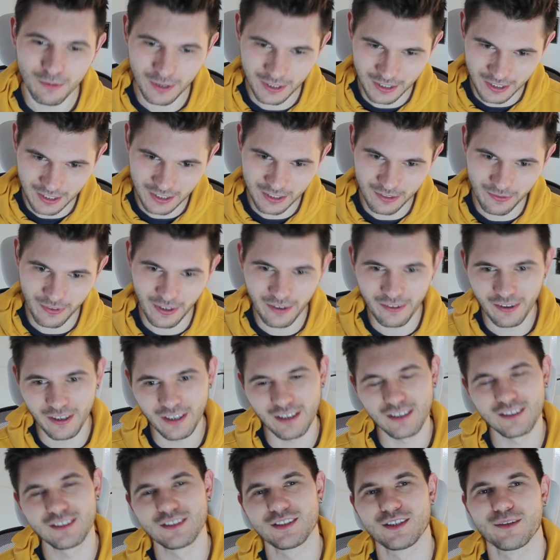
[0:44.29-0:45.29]
which is
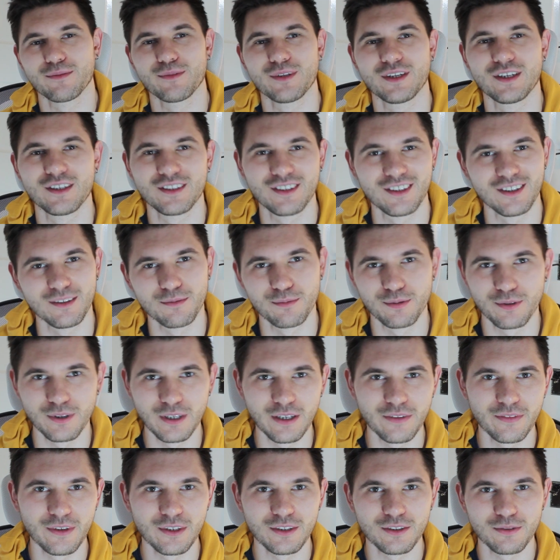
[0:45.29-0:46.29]
very similar to the
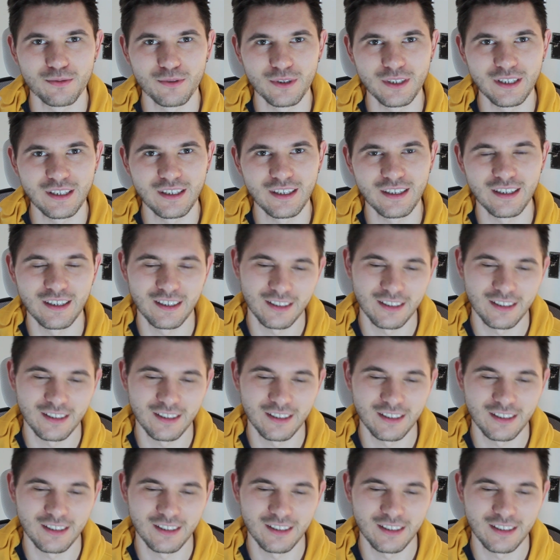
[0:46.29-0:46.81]
previous week.